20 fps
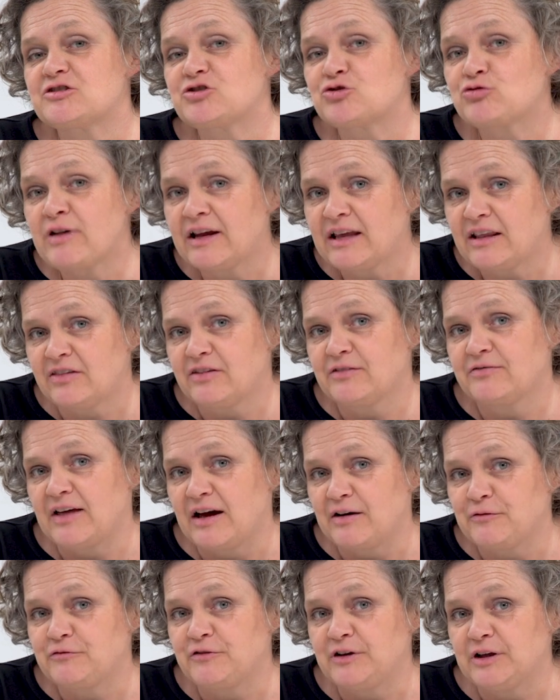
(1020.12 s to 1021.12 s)
strength of
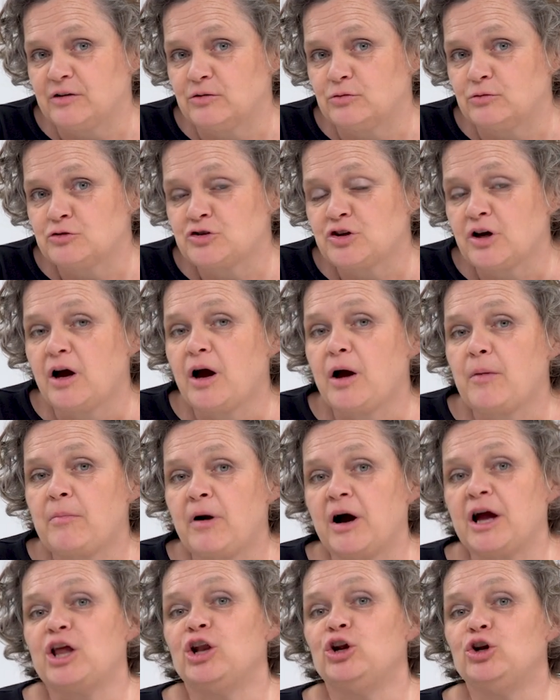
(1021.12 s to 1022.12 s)
that field
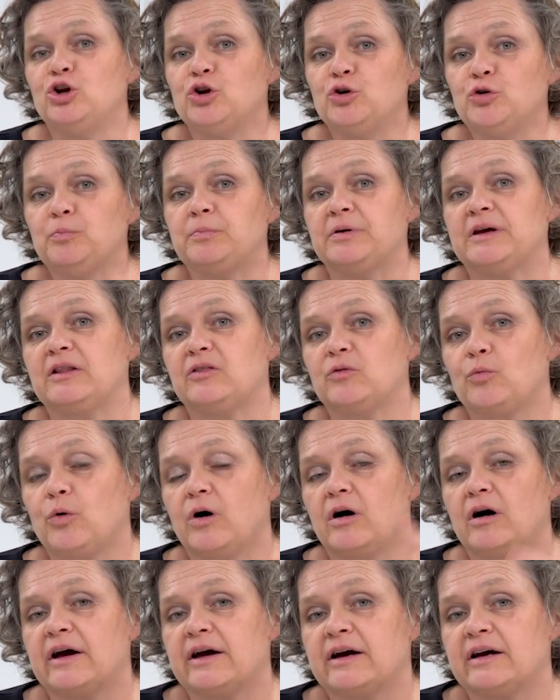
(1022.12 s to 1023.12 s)
by looping the
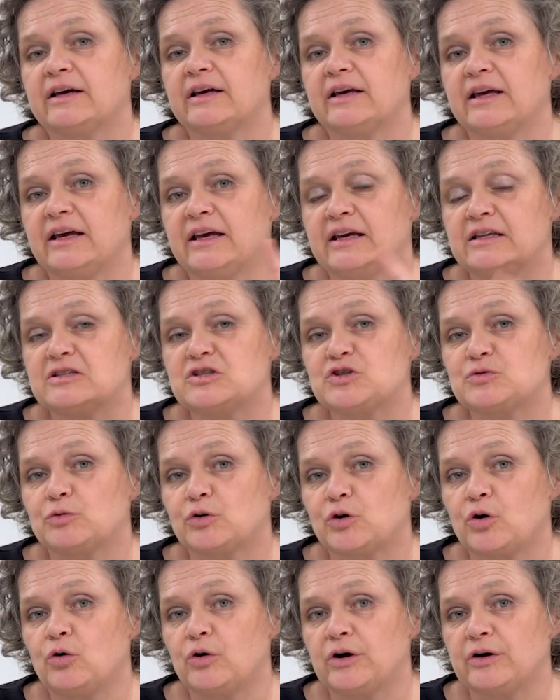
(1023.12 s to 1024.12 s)
wire into a
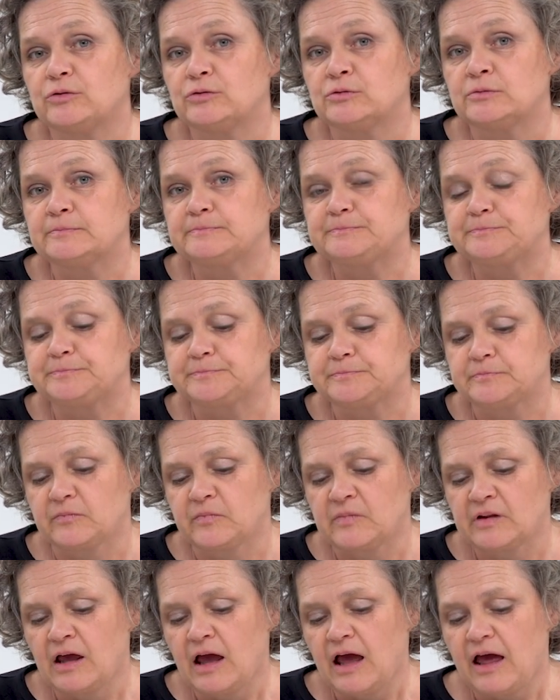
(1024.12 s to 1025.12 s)
coil.
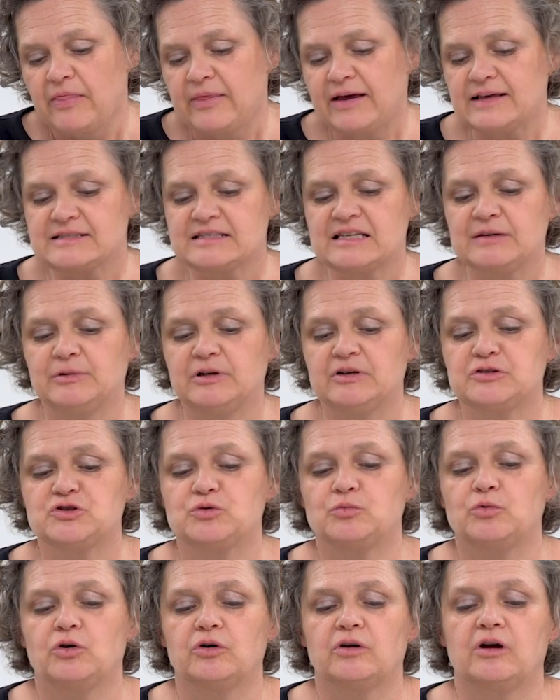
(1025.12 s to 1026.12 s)
That's similar
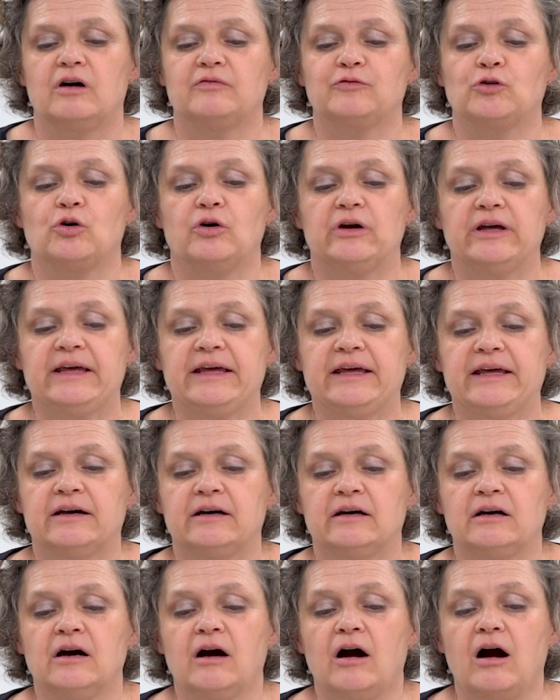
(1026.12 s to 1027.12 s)
to what I've got
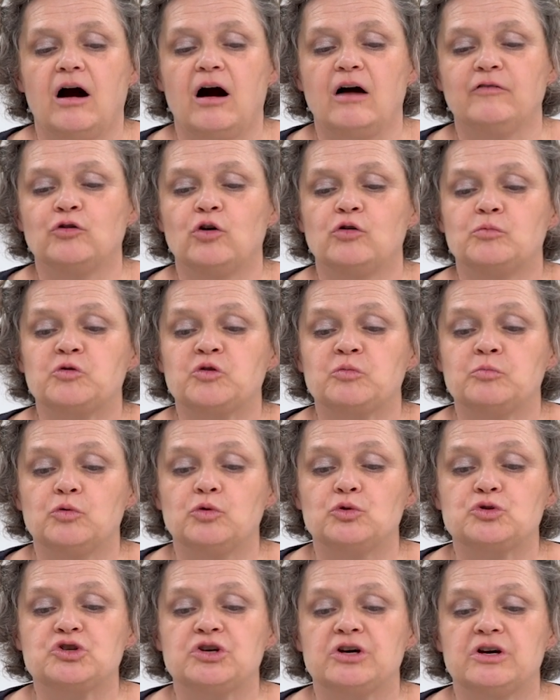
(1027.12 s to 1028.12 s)
here. I've got some
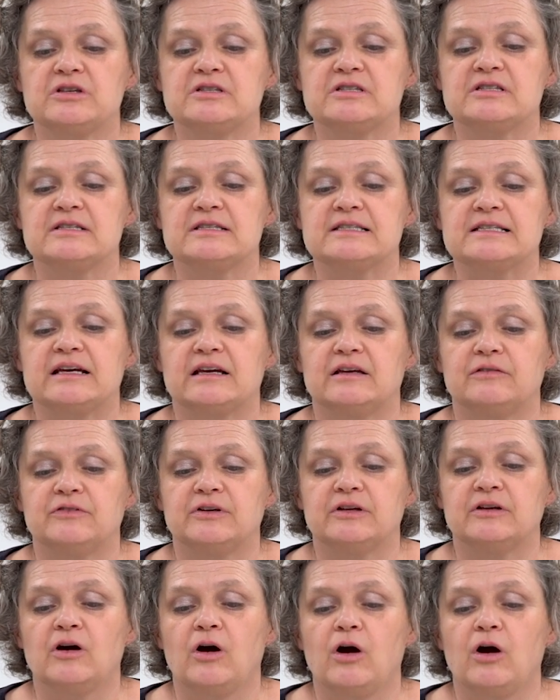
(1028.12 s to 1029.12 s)
more turns than David